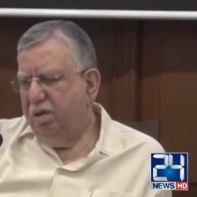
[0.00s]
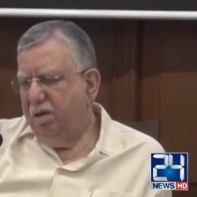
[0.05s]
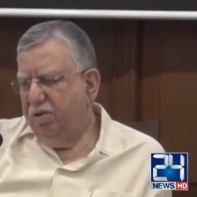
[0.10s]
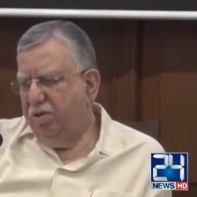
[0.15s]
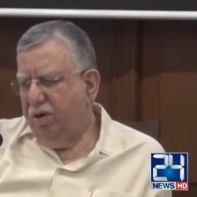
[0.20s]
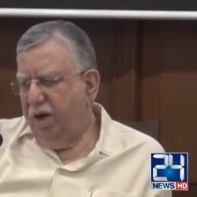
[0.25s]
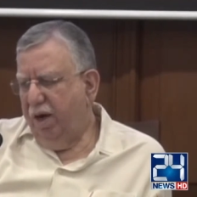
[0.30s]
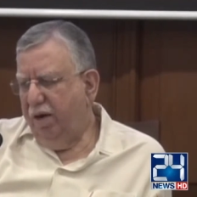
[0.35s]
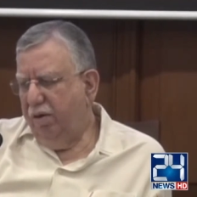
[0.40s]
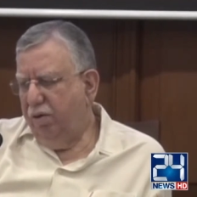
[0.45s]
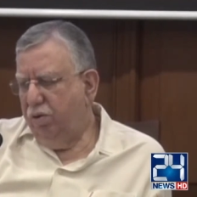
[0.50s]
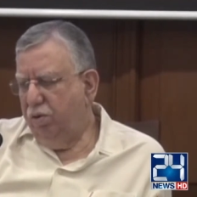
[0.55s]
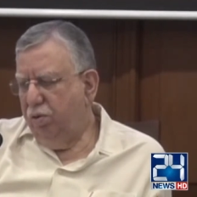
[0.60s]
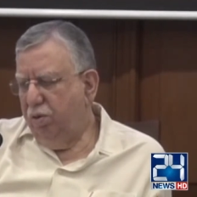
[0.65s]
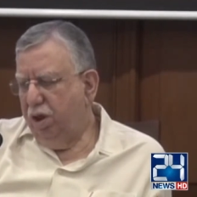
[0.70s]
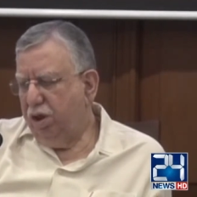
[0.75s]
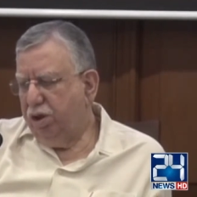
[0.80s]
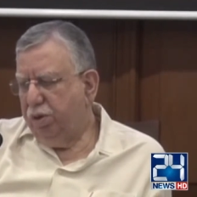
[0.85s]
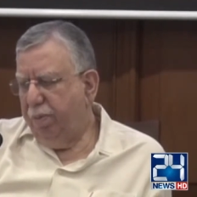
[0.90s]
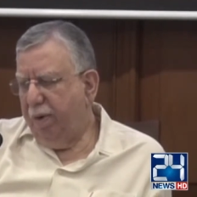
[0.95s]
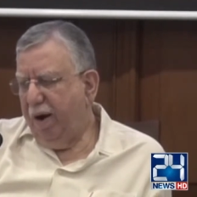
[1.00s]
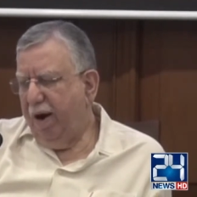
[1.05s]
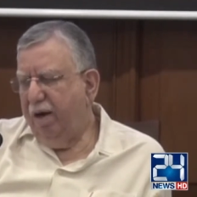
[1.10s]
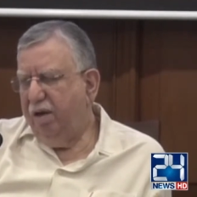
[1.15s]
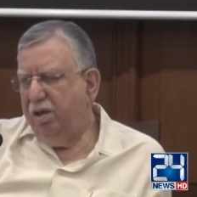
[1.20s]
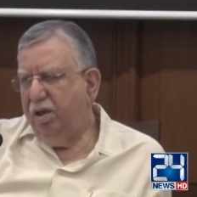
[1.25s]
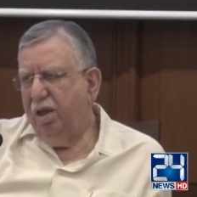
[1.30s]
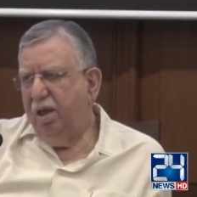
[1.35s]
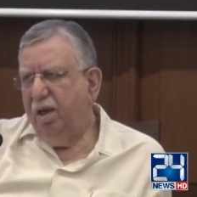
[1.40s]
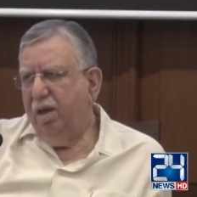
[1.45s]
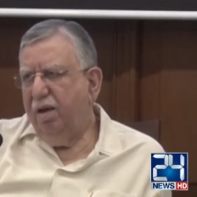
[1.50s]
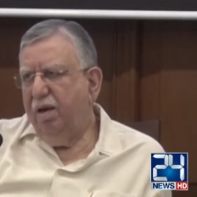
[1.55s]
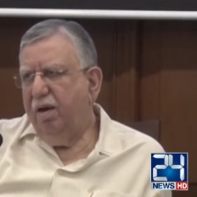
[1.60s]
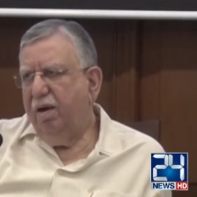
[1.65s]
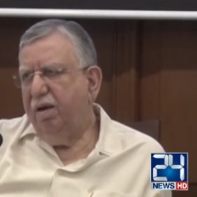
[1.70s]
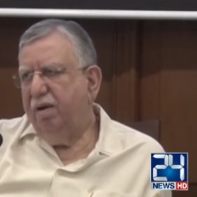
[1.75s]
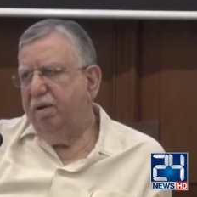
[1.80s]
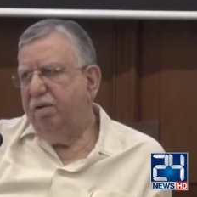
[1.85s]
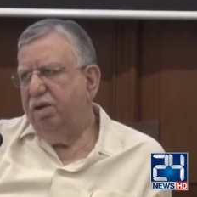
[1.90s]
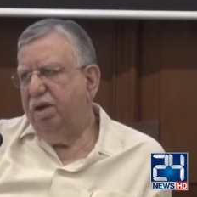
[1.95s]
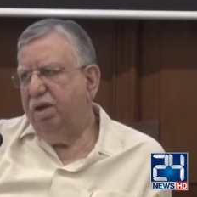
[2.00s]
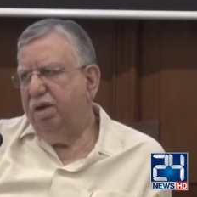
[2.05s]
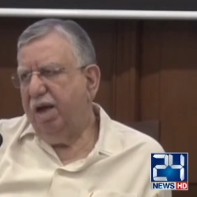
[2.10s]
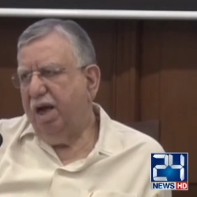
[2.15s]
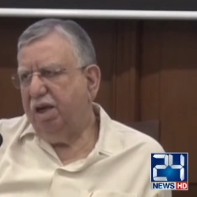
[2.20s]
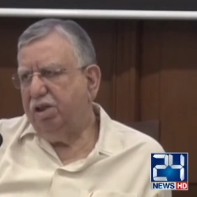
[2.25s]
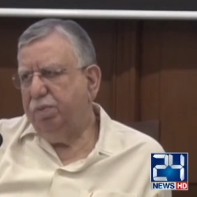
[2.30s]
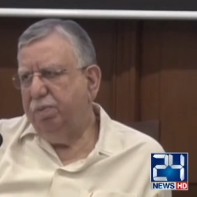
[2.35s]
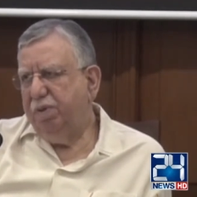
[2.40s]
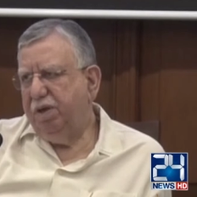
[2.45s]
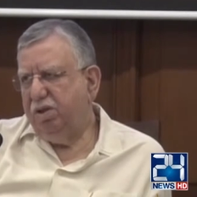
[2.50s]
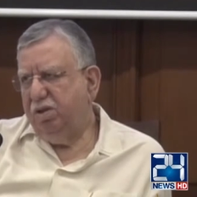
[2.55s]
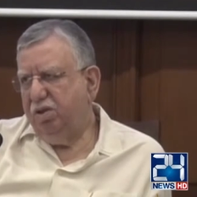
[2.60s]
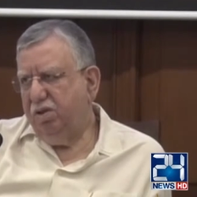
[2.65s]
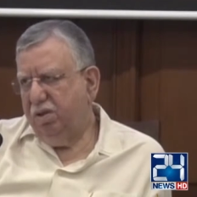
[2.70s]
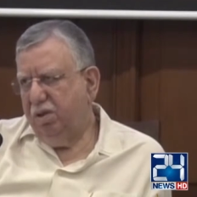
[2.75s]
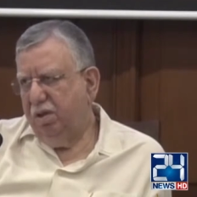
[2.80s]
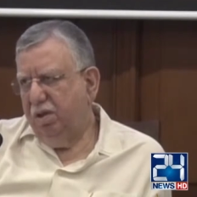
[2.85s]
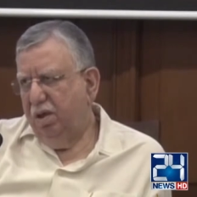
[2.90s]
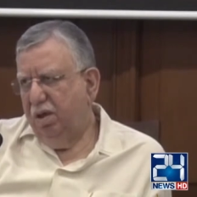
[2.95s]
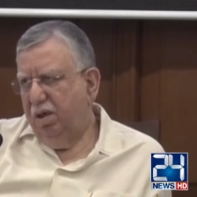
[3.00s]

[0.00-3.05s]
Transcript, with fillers: trying to expand the, uh, the tax base,